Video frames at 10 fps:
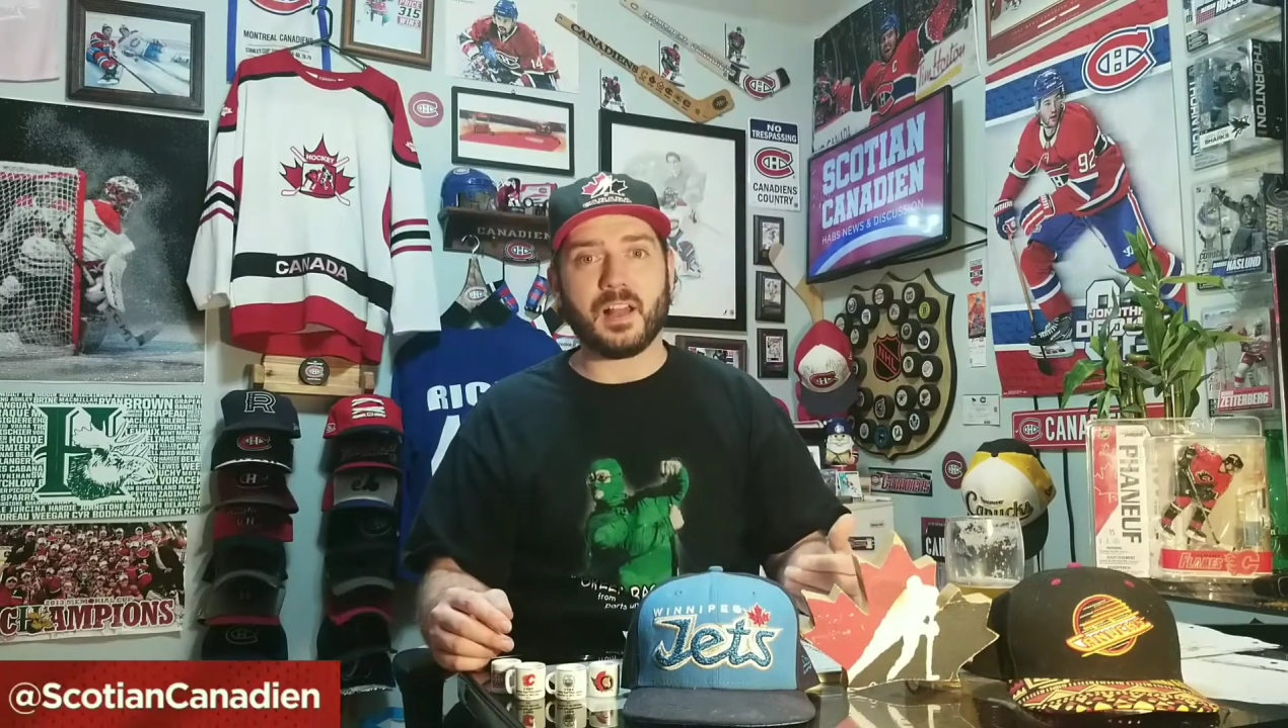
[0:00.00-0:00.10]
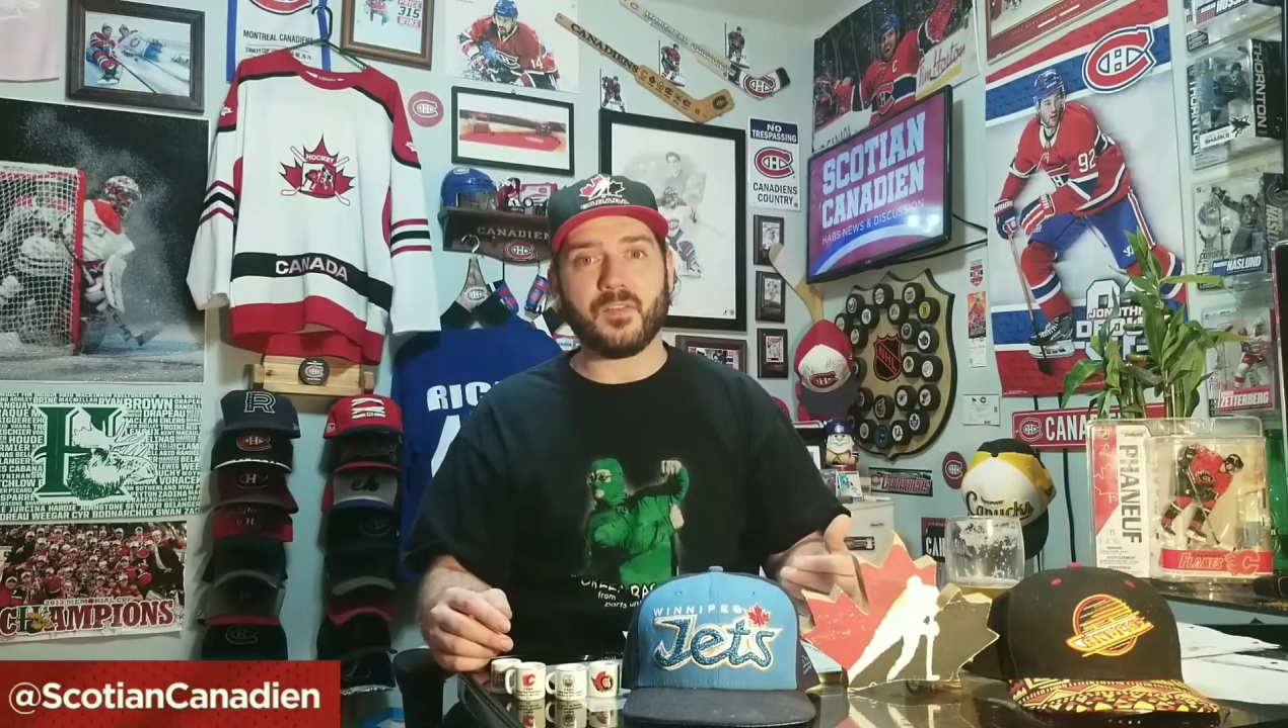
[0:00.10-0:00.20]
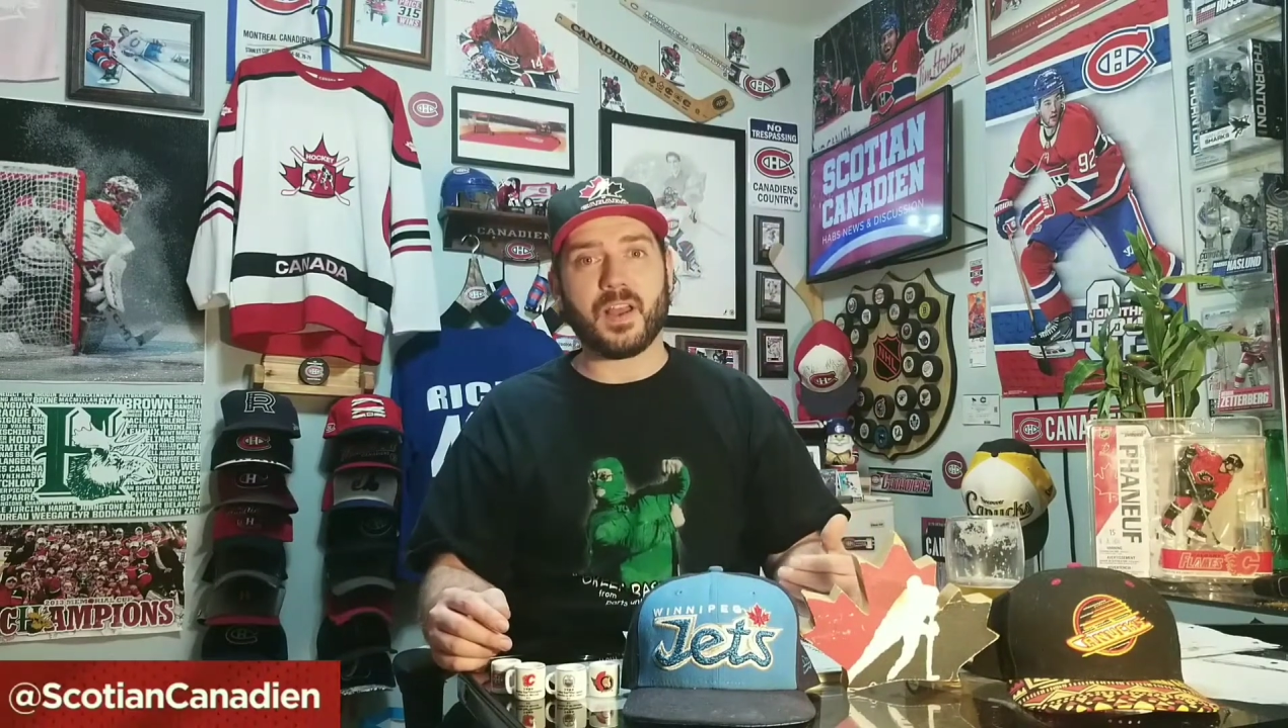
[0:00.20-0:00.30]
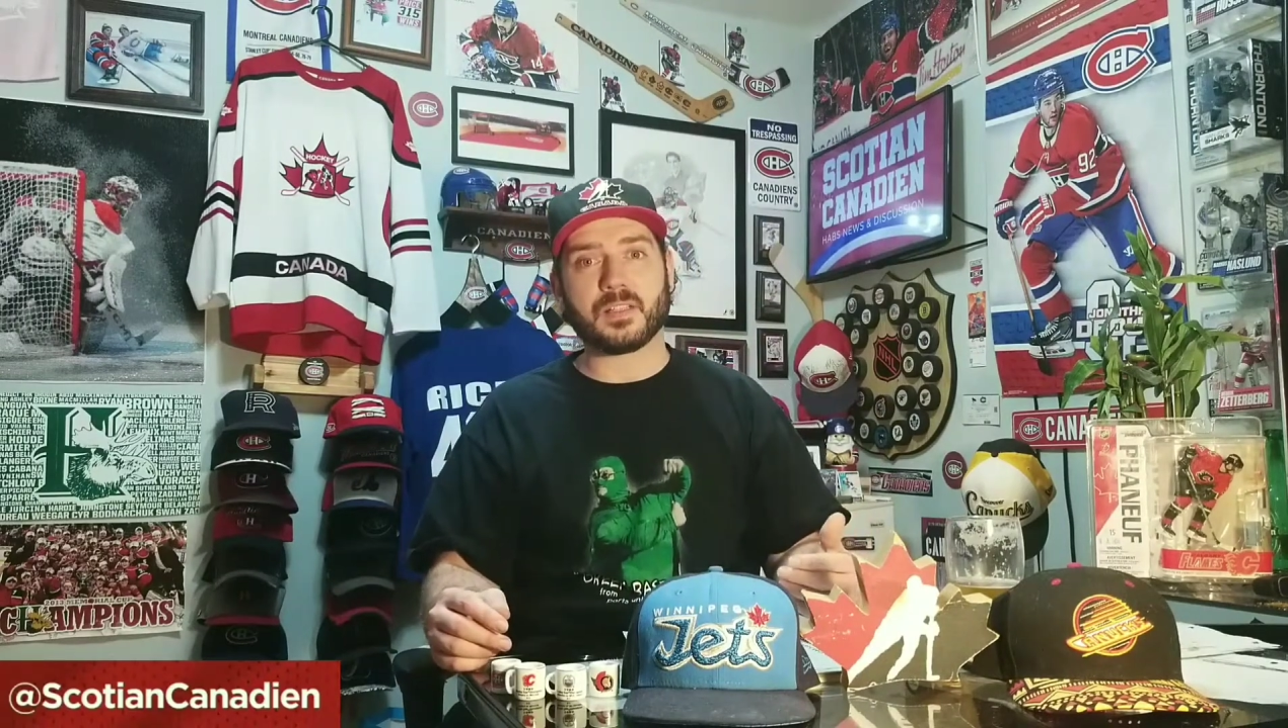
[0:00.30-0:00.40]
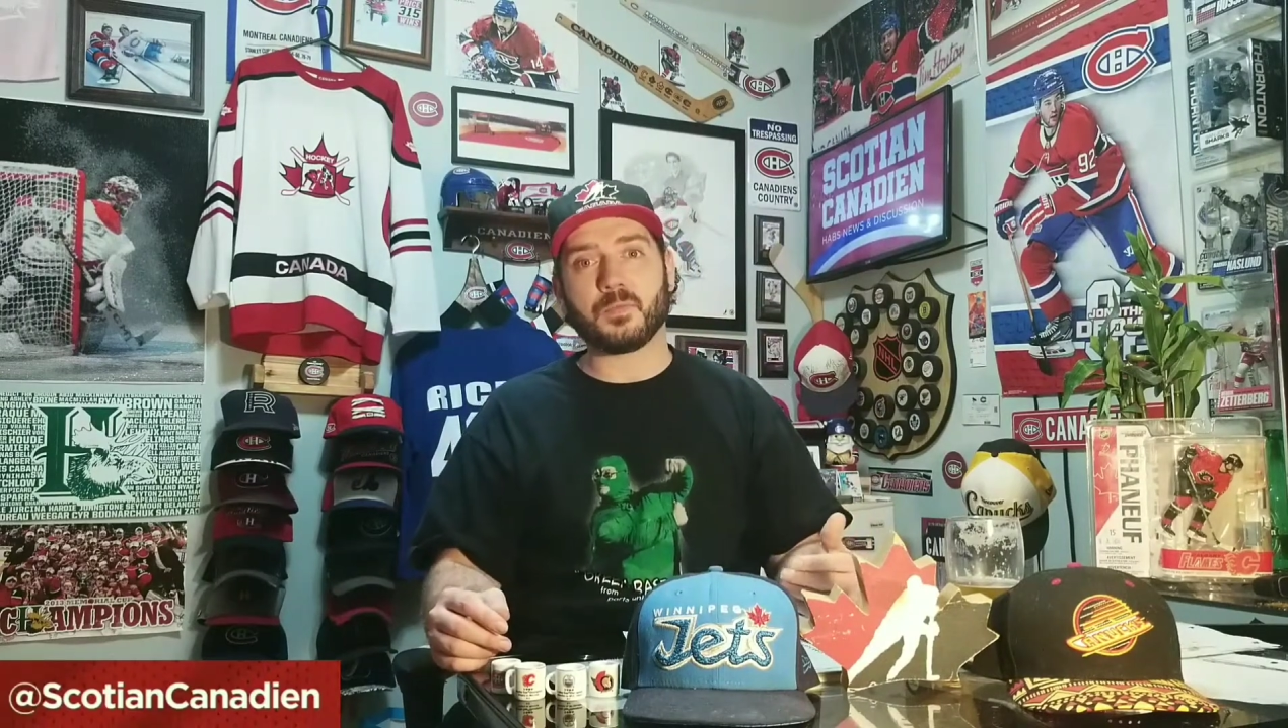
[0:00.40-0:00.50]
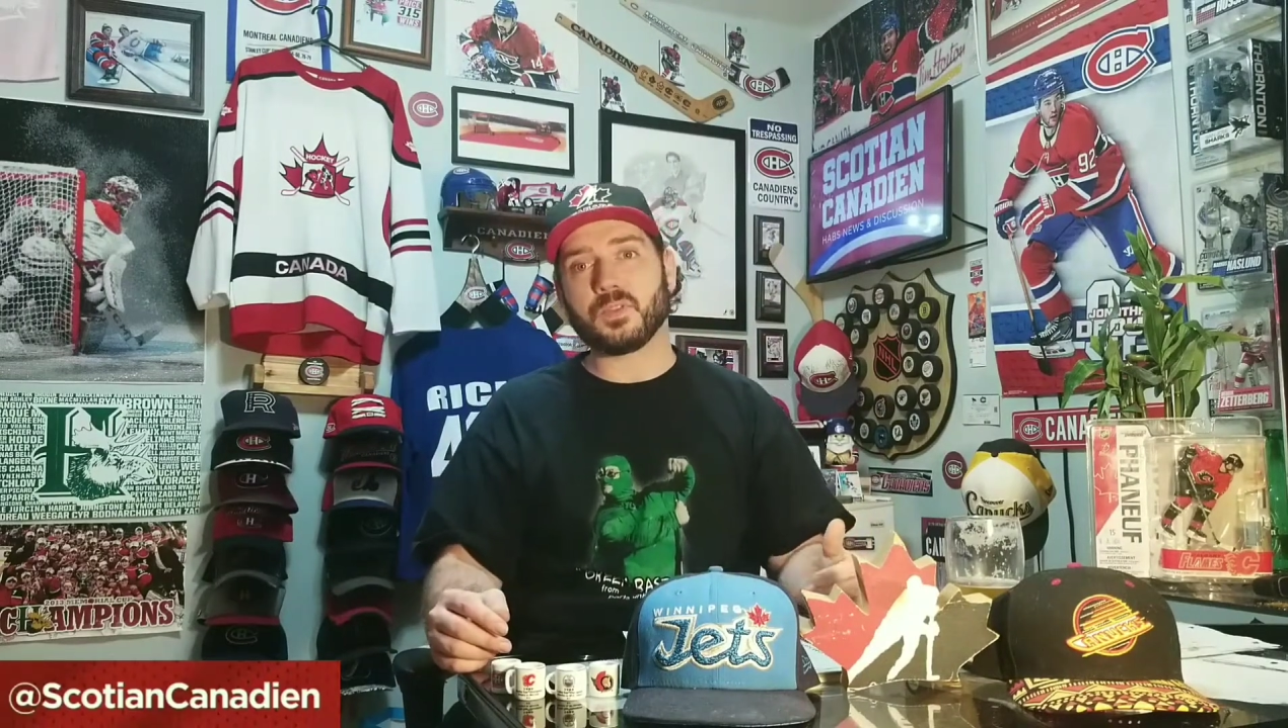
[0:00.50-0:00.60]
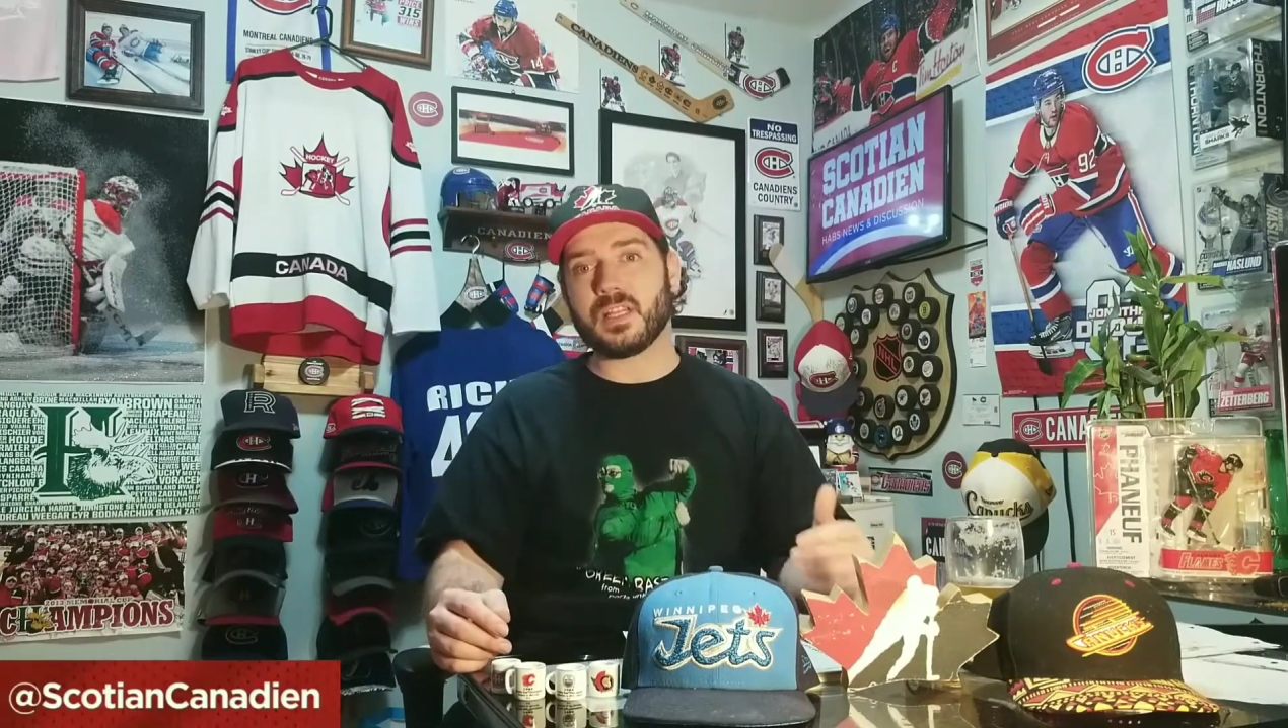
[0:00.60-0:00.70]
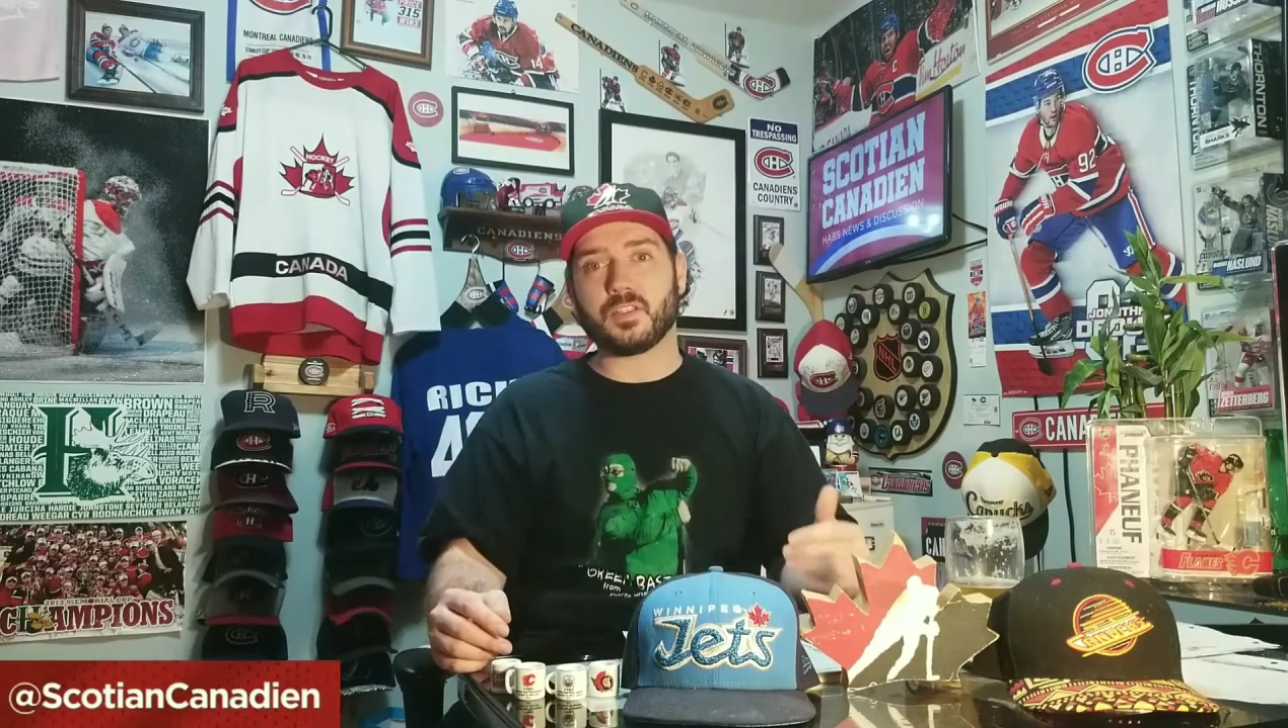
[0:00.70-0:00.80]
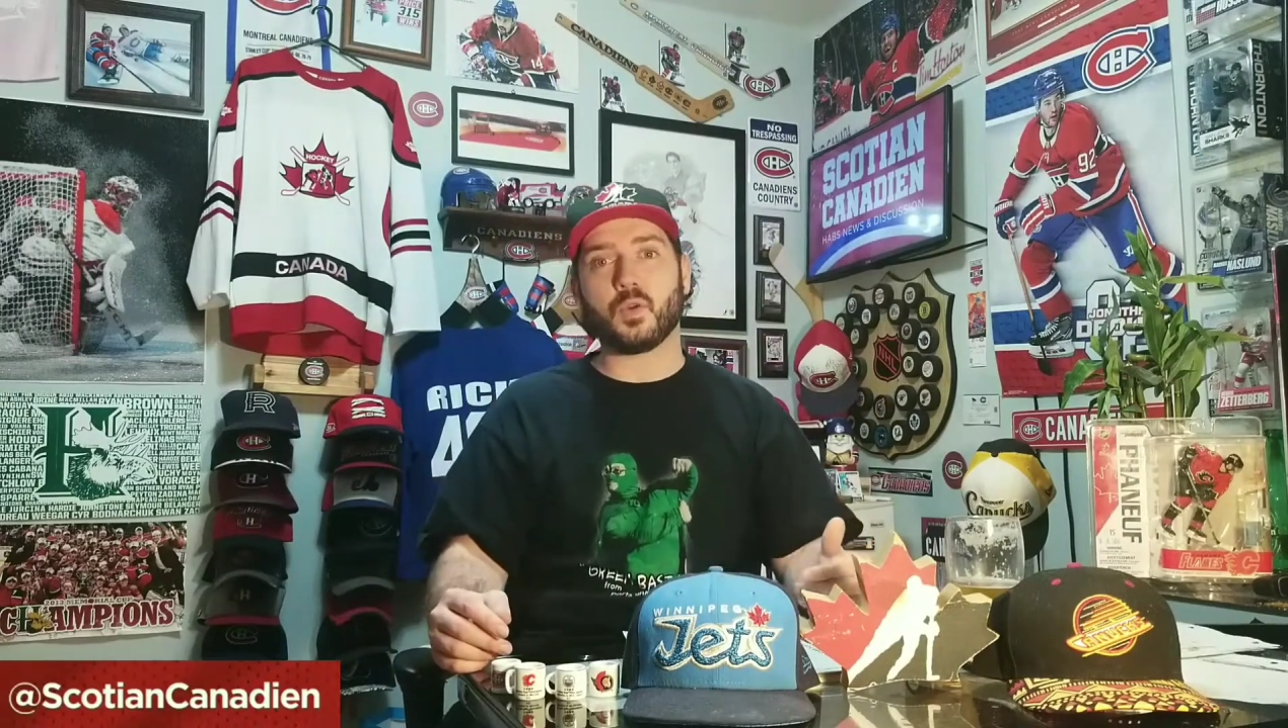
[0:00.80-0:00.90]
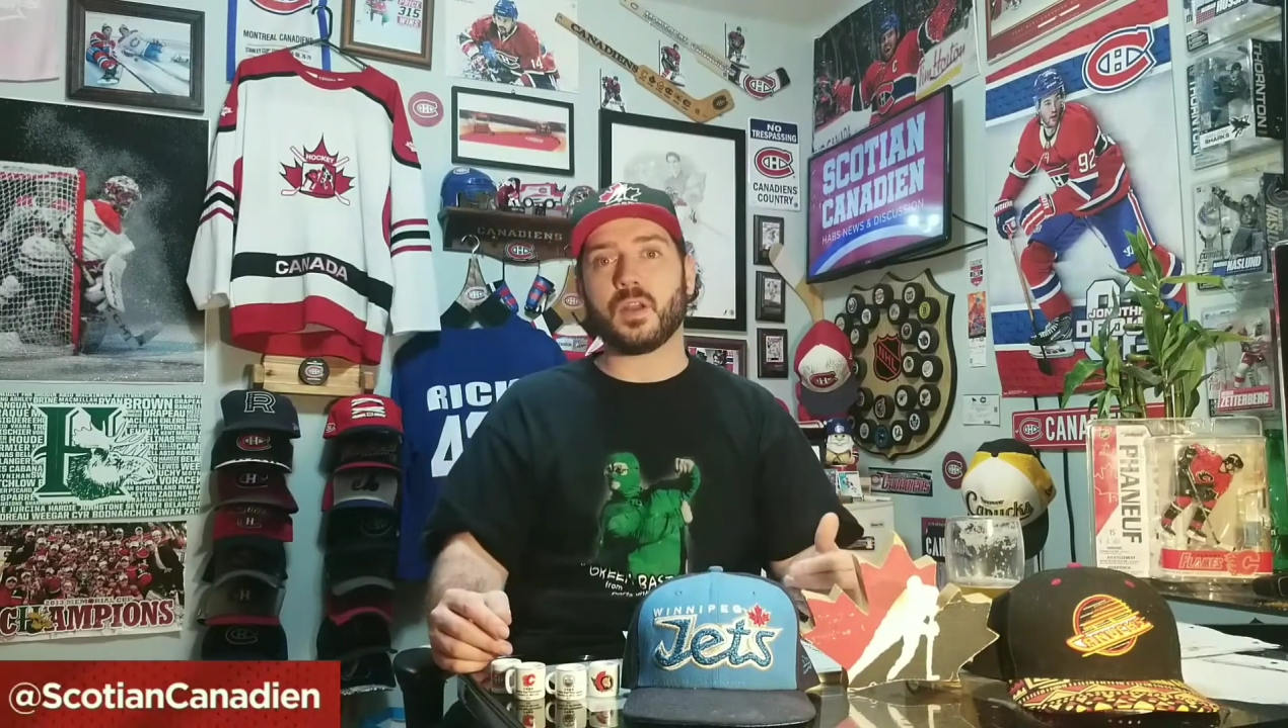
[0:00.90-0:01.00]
Halifax Mooseheads,